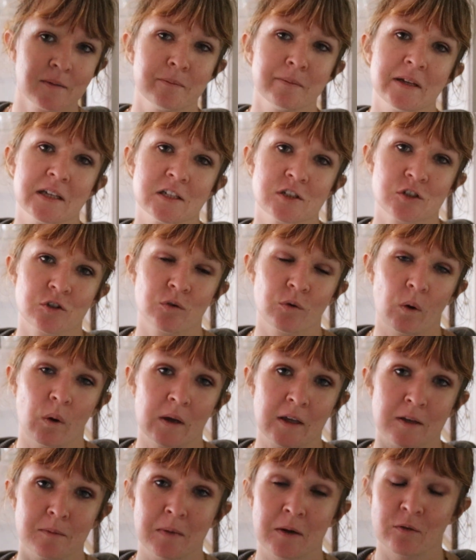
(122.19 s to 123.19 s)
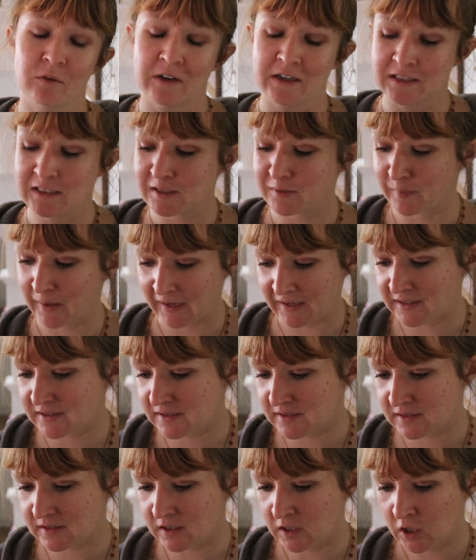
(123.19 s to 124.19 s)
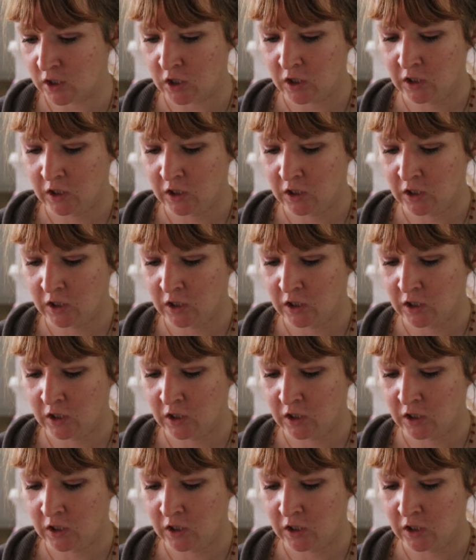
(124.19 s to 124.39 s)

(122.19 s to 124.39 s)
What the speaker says: mint growing in my raised beds,